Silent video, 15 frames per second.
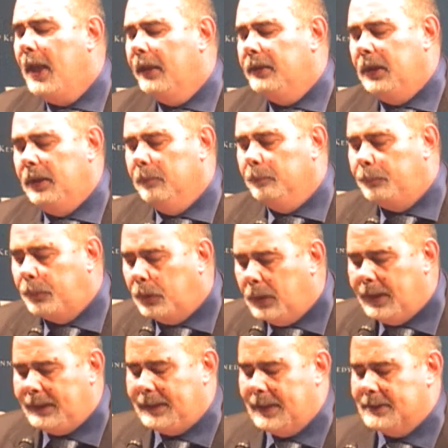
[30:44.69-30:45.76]
the
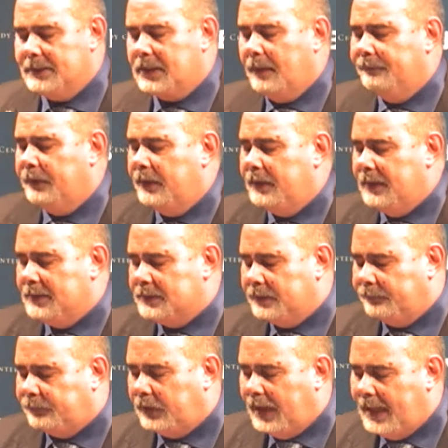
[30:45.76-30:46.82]
importance of uh, these
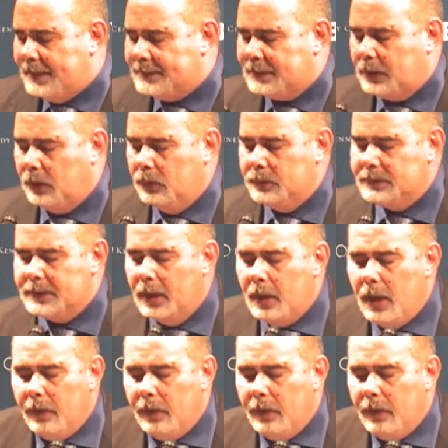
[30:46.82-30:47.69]
frescoes